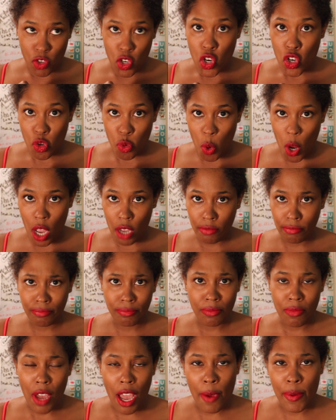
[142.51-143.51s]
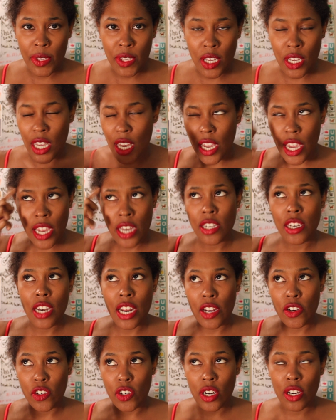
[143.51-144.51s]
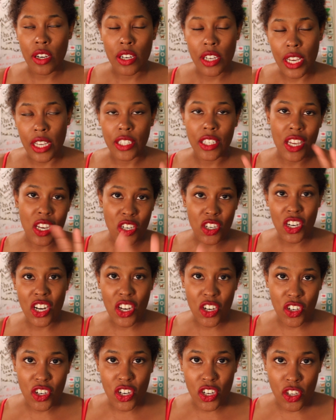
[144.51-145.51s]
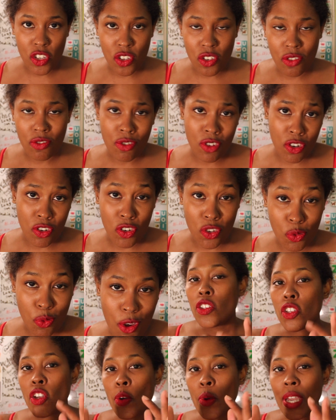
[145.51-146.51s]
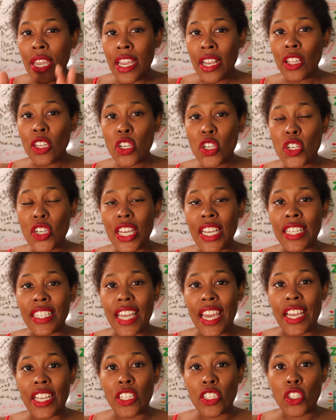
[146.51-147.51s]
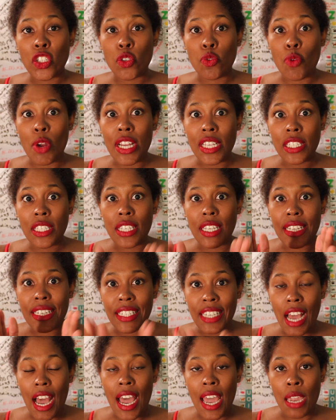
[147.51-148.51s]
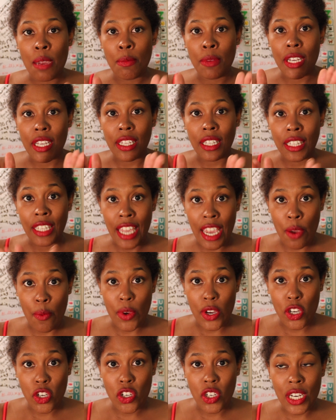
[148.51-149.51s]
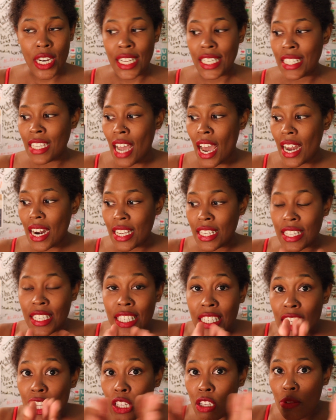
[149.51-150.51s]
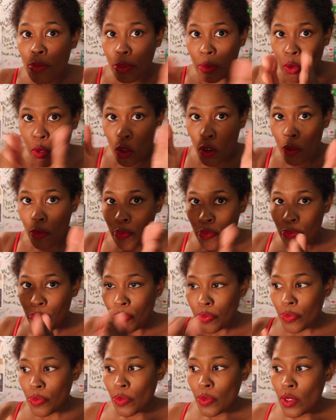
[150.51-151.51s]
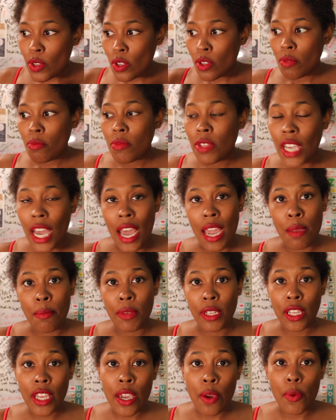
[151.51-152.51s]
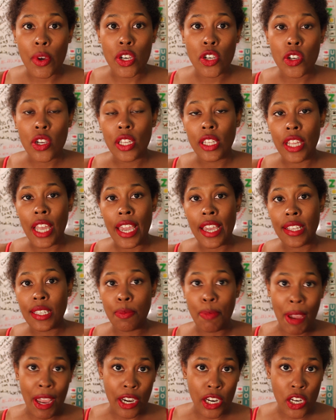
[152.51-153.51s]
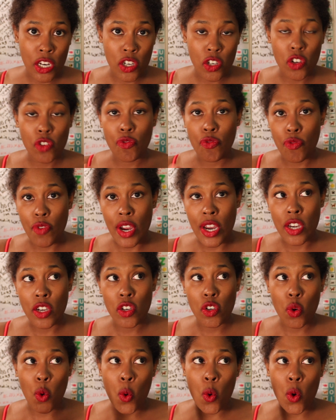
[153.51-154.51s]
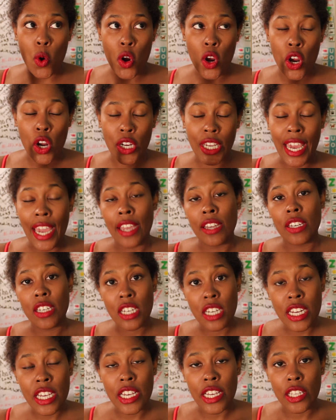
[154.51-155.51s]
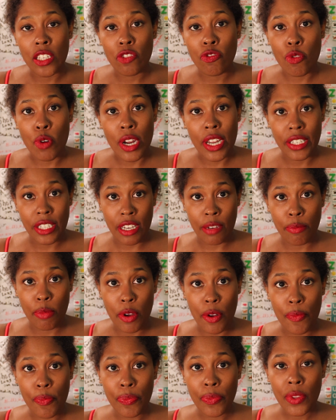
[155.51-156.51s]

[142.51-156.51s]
Schwa. I was thinking intonation. Yes, intonation is good as well. So English is a stress-timed language. It is not a syllable-timed language like Spanish, French, or Cantonese, for example.